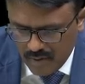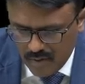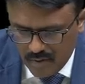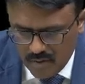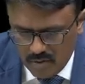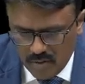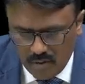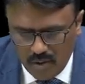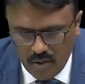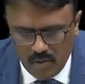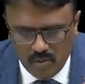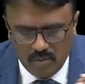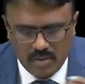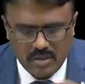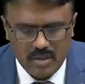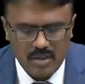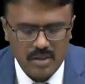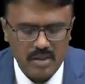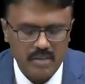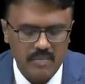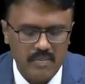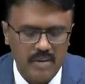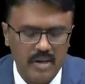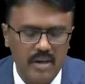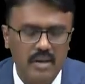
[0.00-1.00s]
So outside
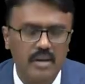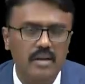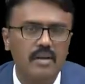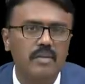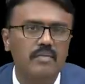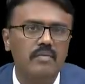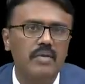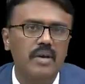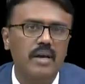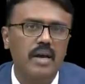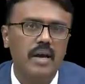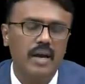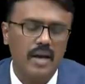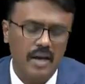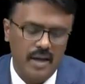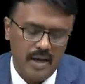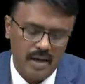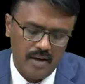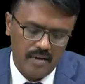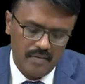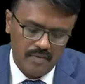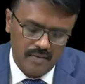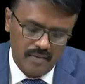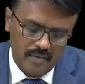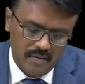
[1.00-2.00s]
the brain we
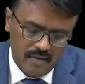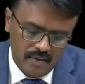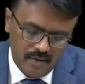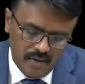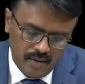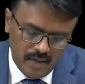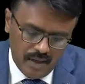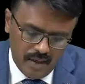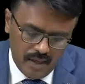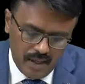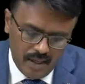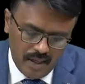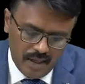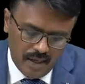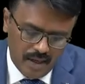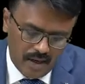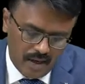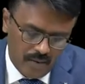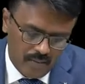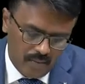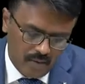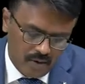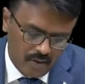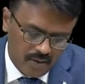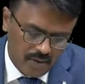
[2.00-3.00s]
have a
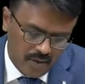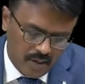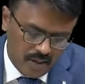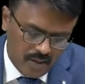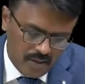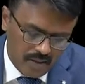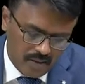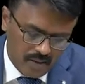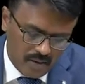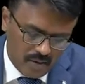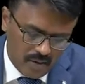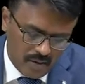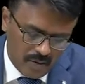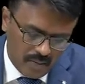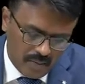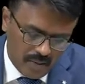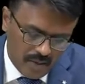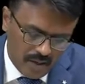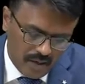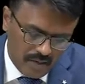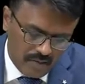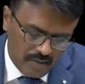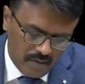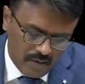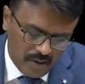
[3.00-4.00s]
decarboxylase called
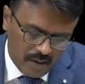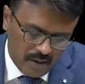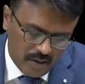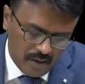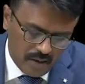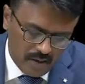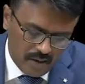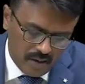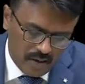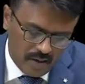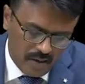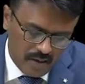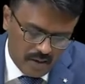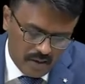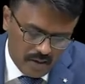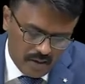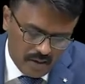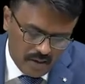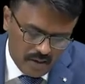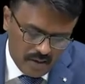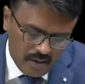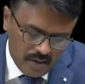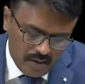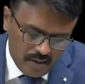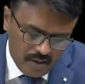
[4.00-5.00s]
peripheral
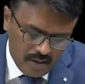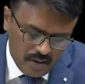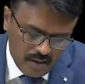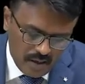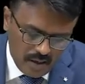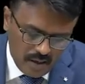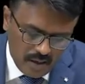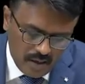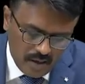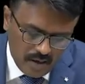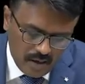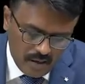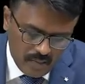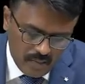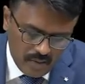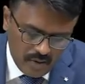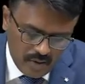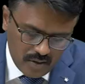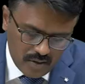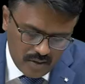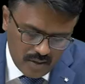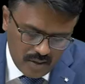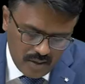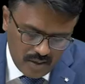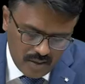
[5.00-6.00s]

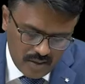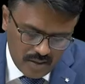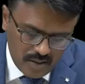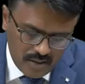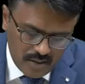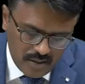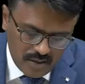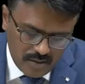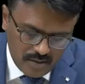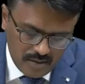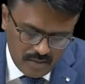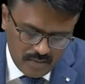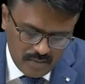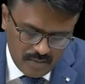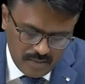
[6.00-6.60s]
decarboxylase